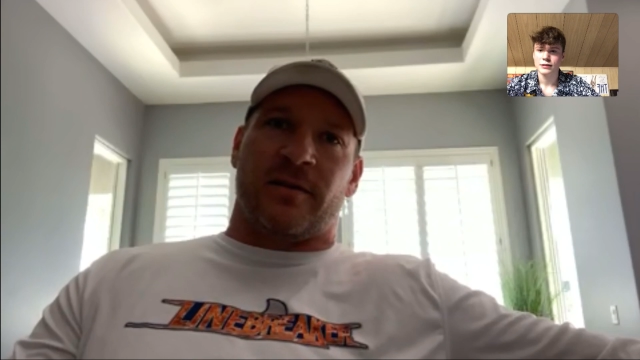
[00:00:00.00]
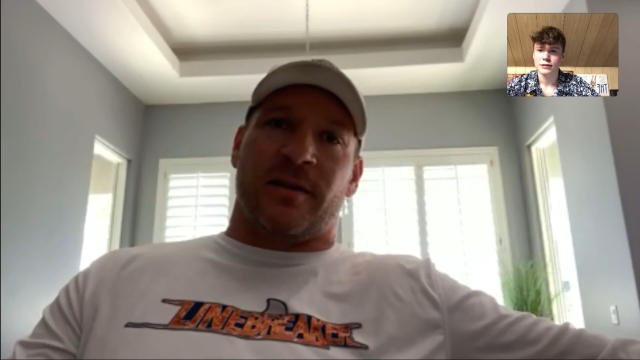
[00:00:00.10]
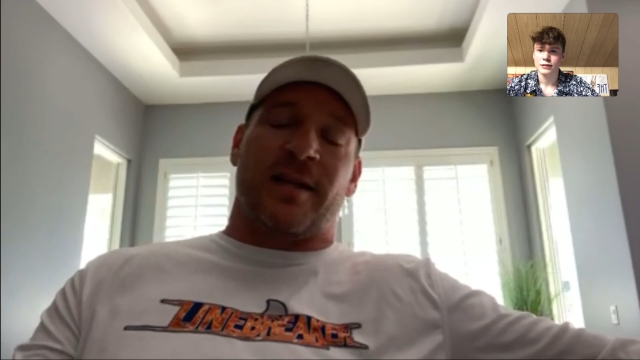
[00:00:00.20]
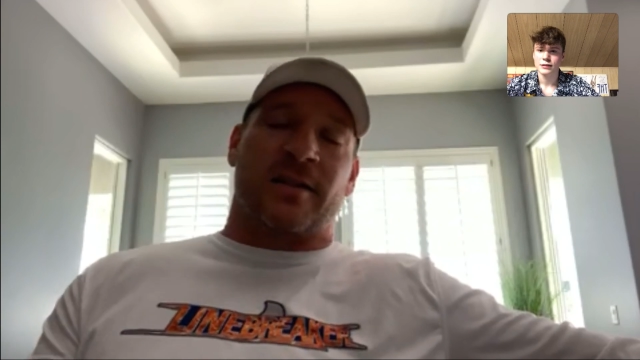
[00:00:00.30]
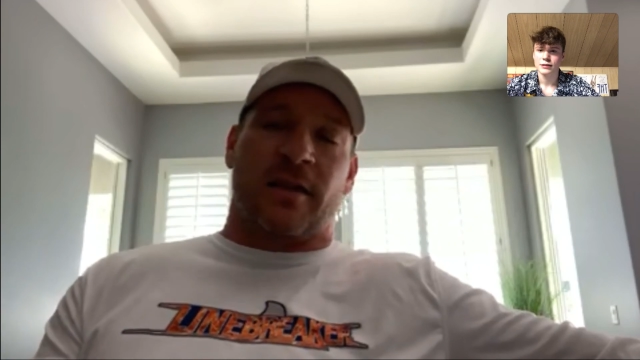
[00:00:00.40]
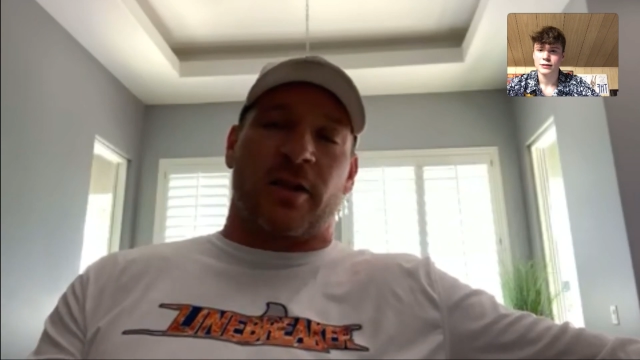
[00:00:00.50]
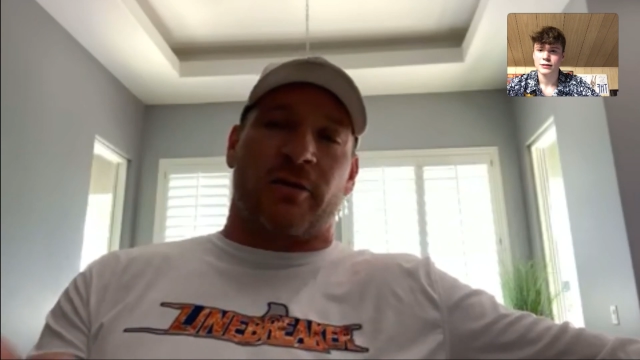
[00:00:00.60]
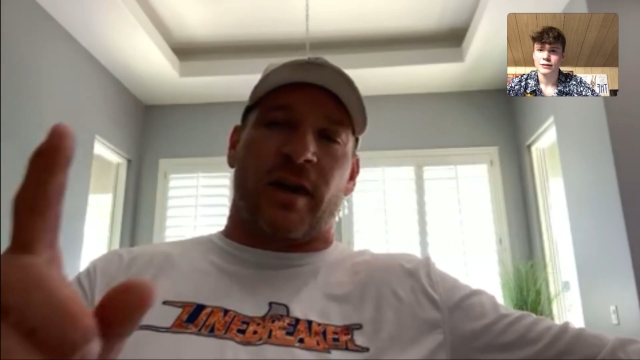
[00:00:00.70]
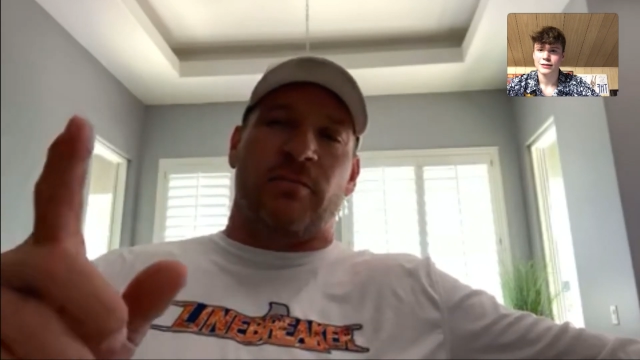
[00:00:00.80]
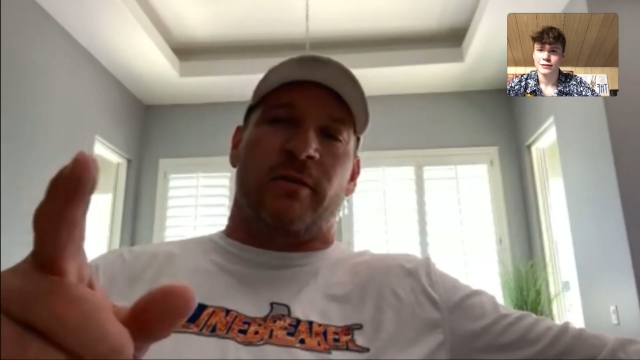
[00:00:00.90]
that's another
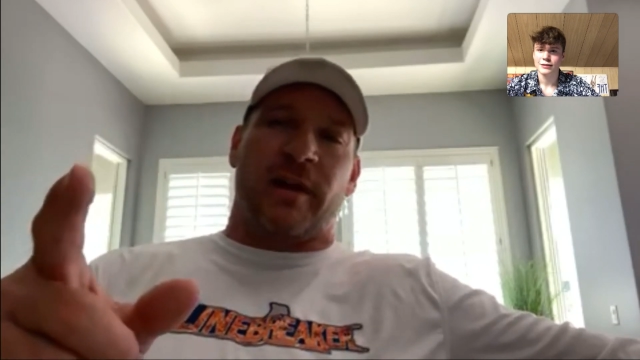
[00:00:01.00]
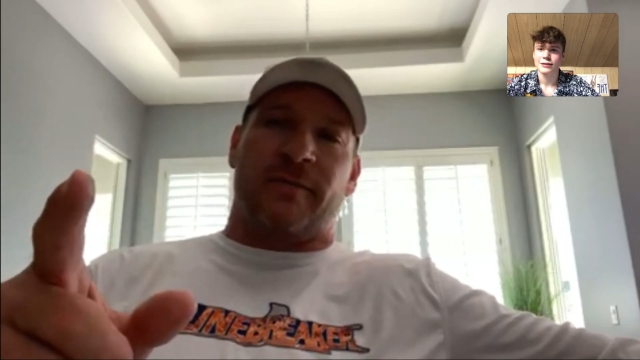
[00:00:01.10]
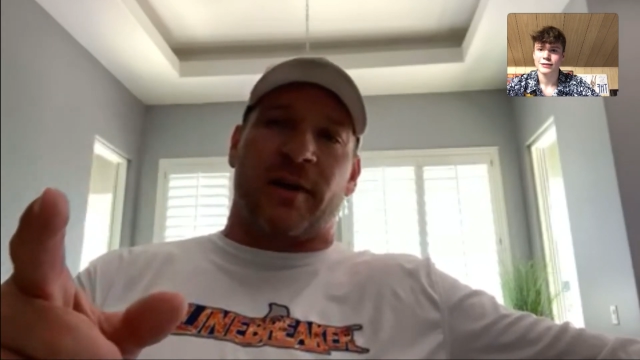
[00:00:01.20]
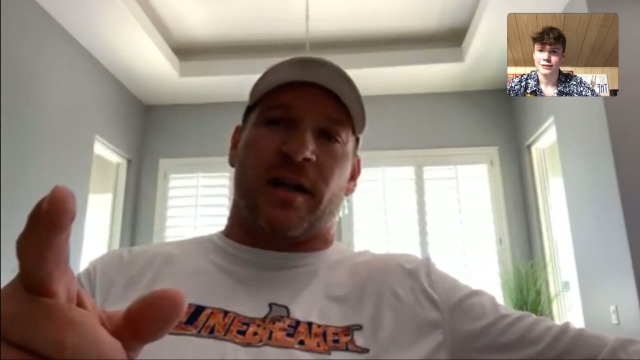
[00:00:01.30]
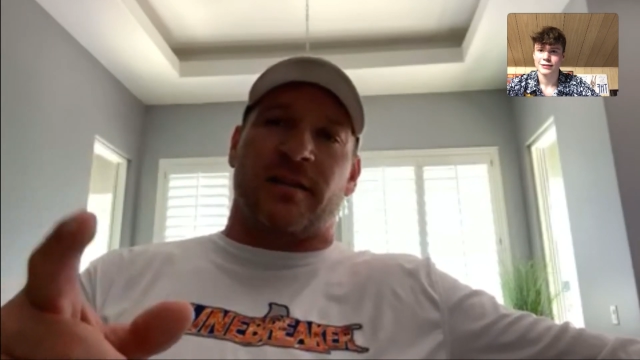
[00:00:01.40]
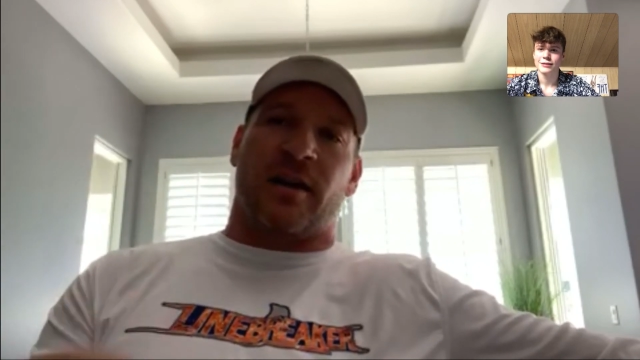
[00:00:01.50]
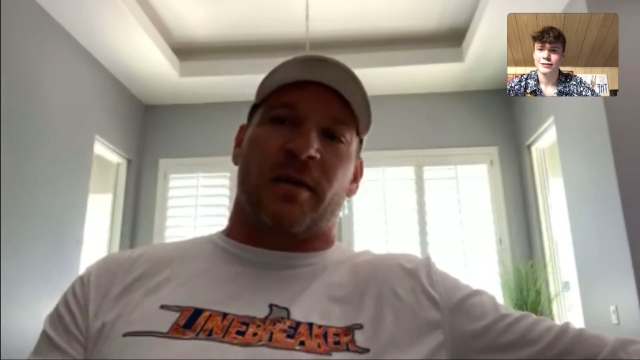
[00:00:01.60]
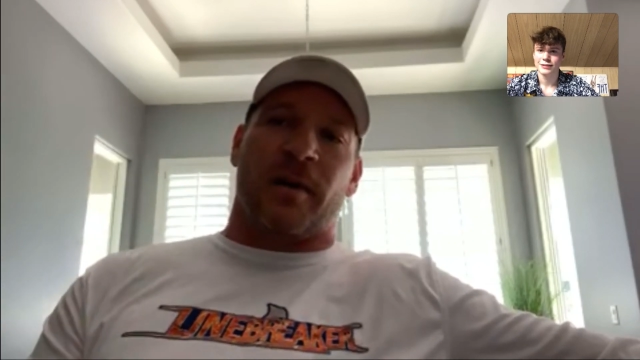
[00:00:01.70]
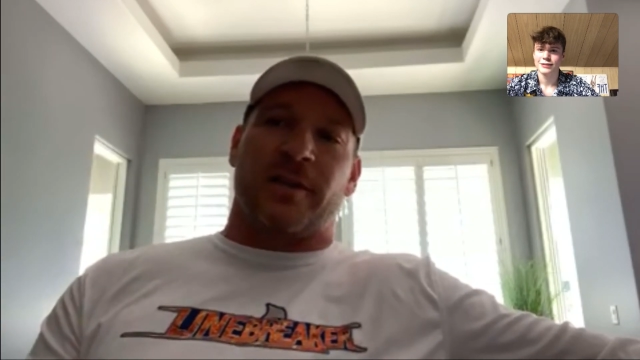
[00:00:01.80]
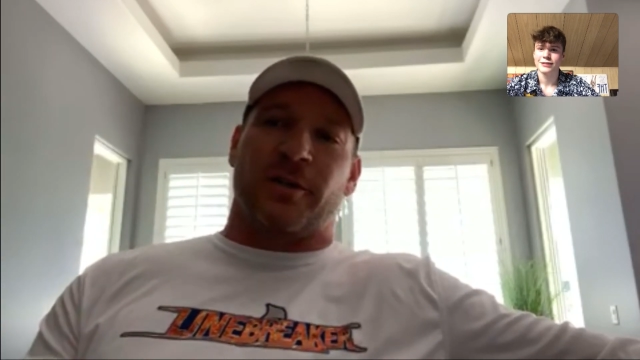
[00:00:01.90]
great movie I forgot to talk
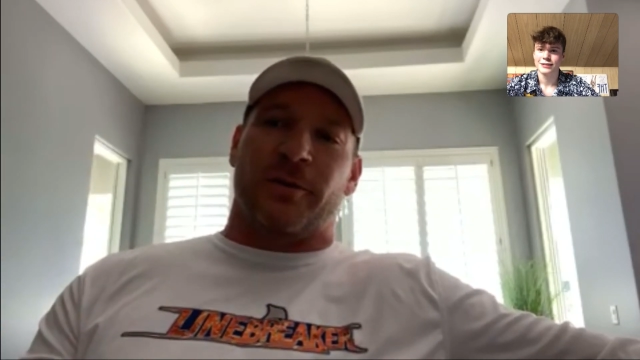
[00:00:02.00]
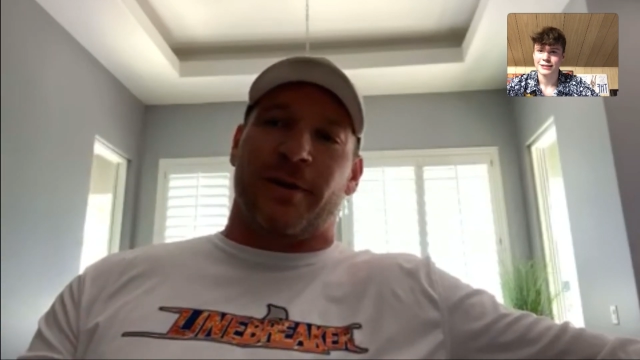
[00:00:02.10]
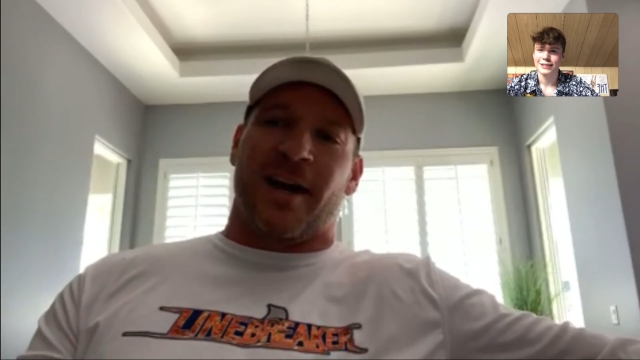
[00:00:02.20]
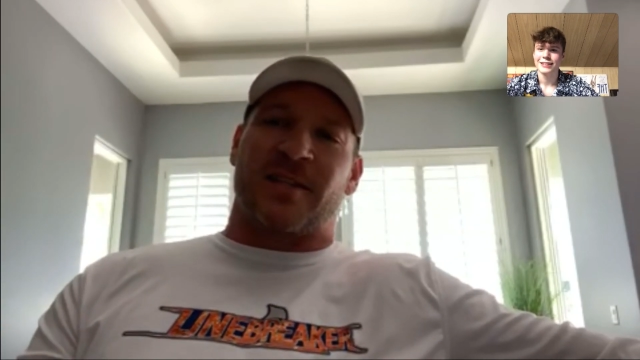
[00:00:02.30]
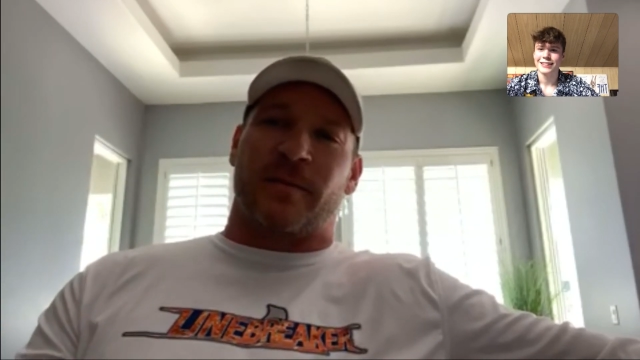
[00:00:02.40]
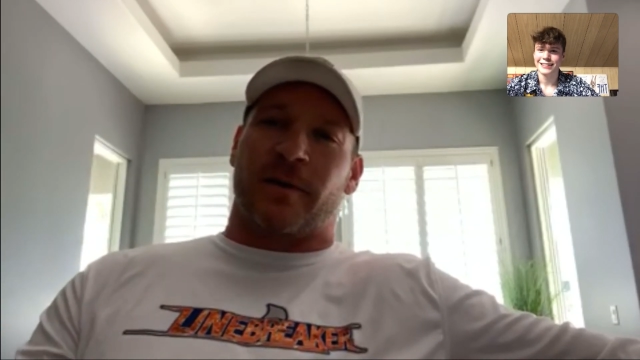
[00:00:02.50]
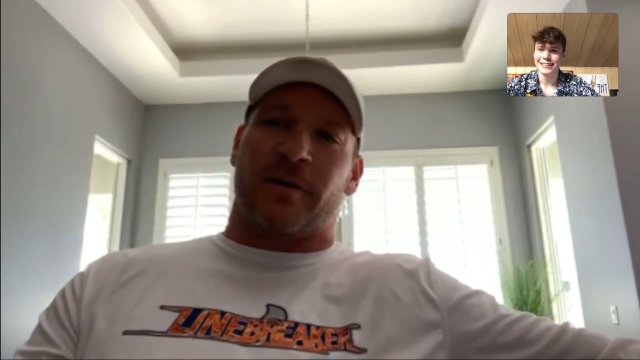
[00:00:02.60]
about, too, when you asked me.